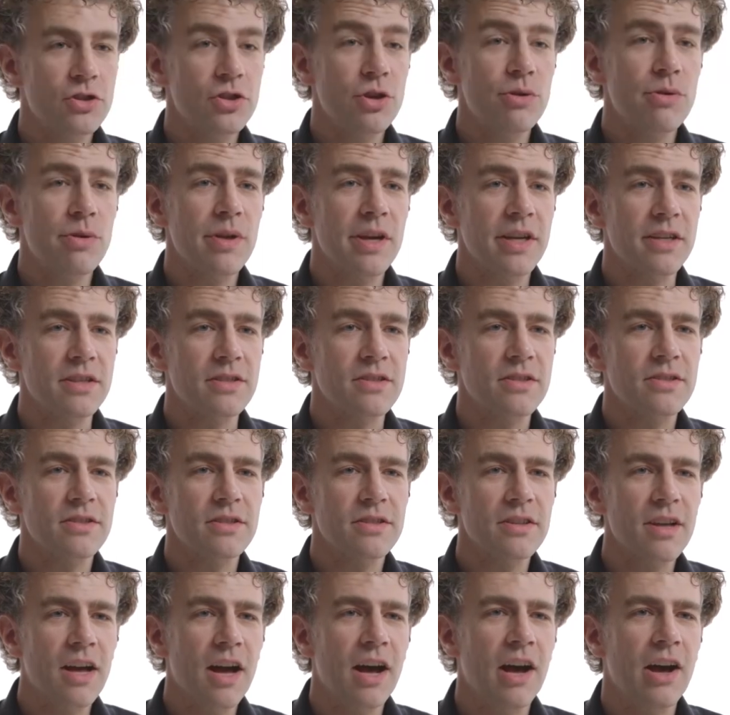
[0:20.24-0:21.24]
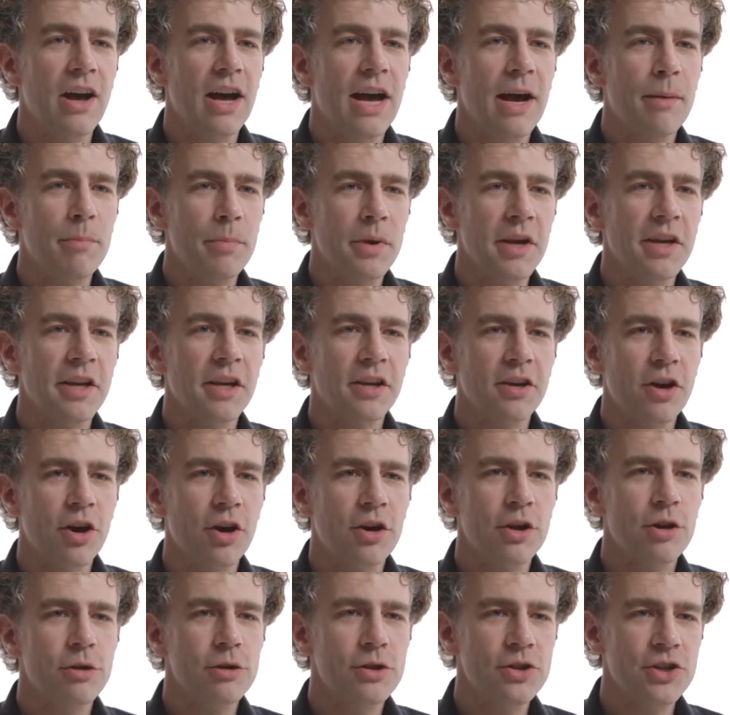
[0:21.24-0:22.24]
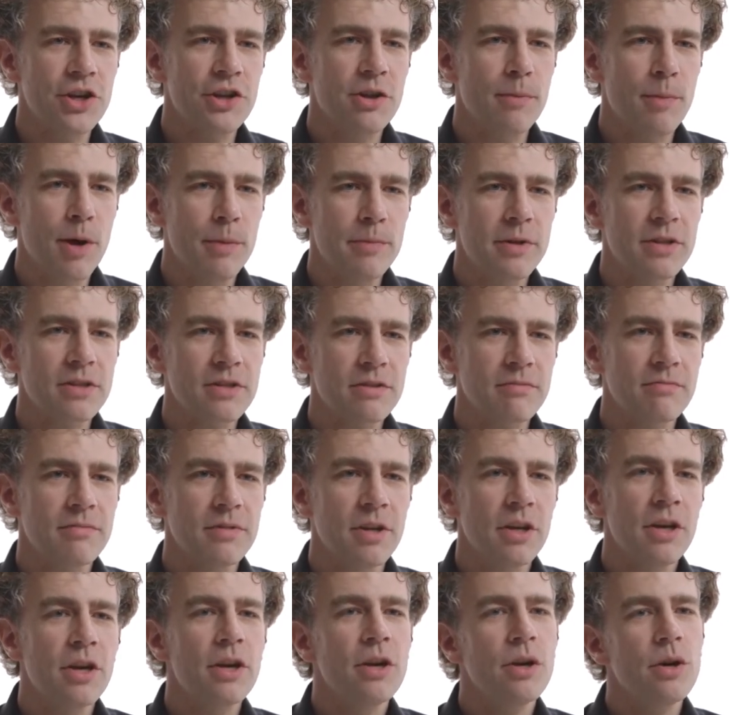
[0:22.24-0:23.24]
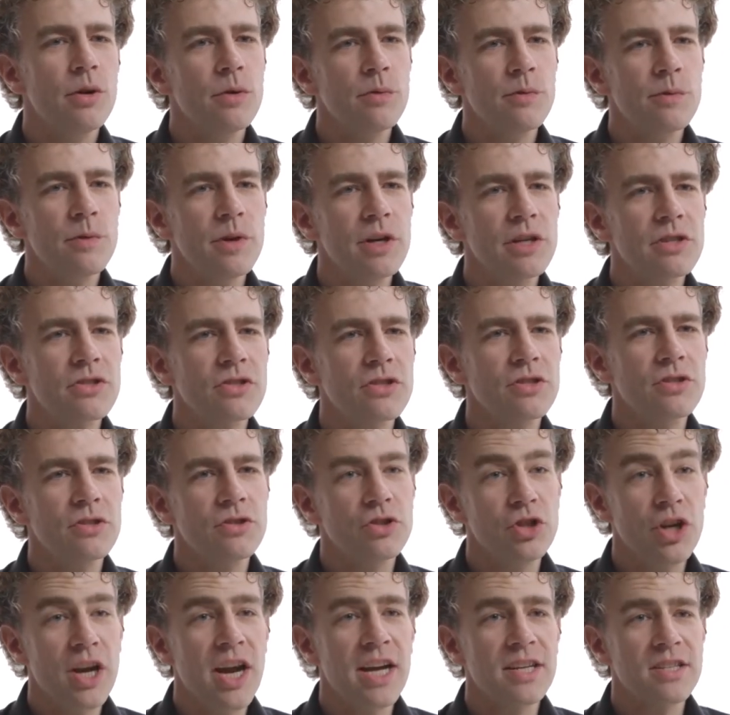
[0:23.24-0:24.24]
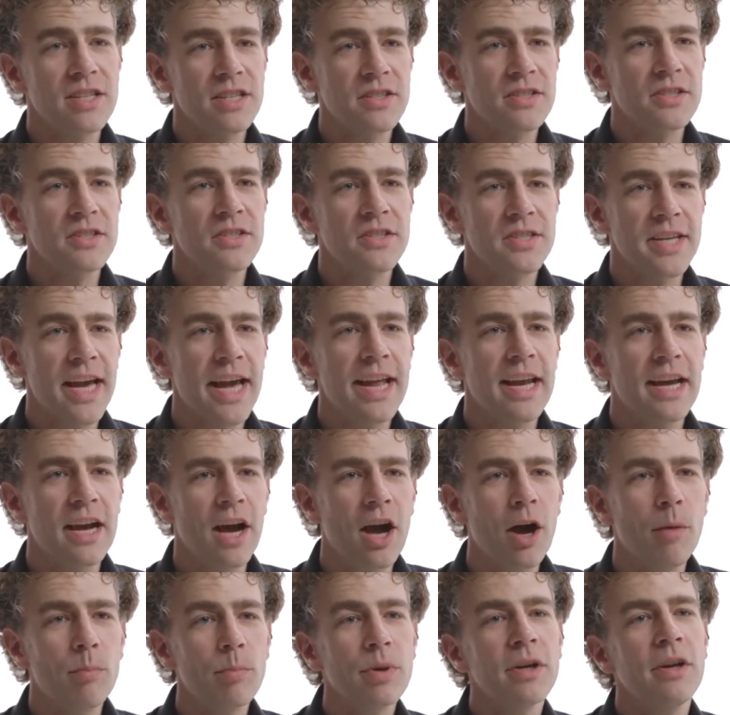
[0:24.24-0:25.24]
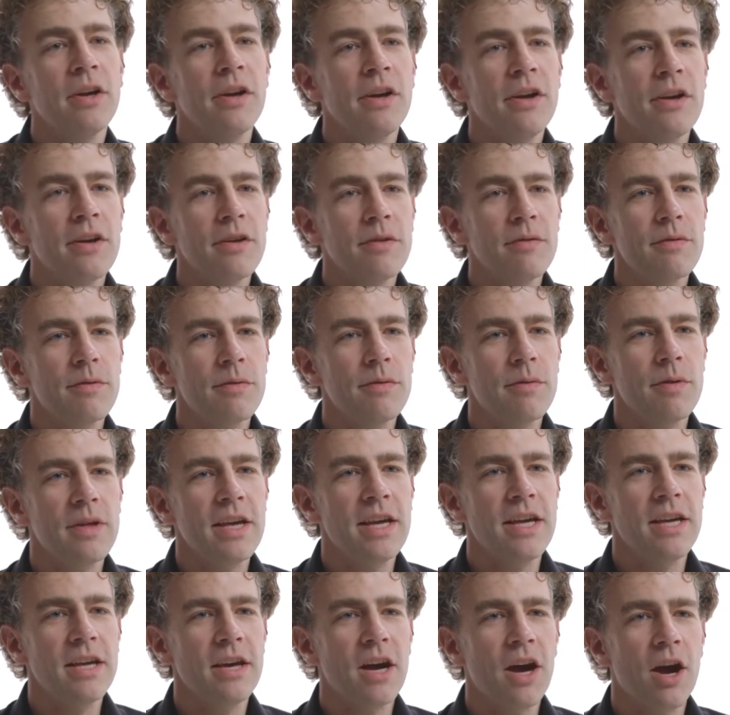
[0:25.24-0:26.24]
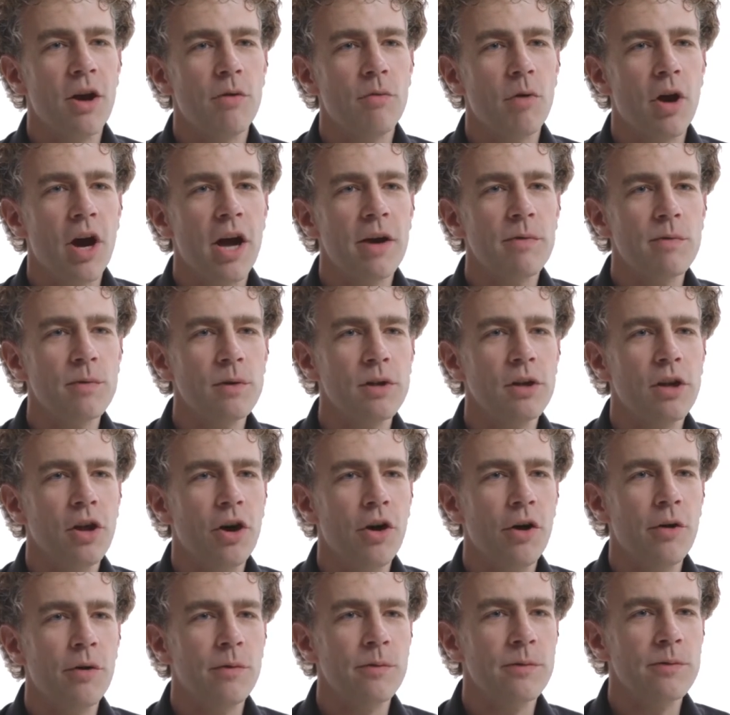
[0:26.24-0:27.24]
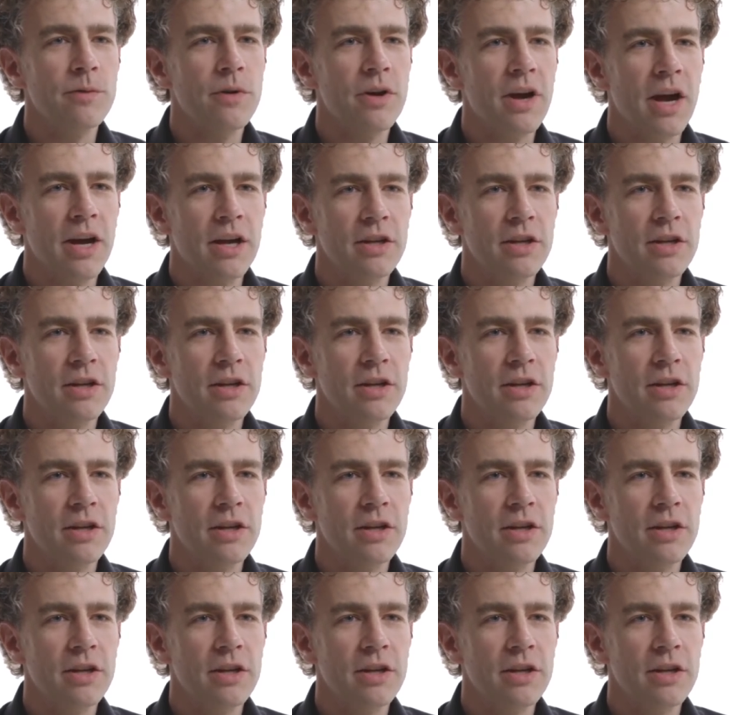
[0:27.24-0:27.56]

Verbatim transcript: Two things are happening in cardiology at the moment. First, genetics is scaling up. The arrival of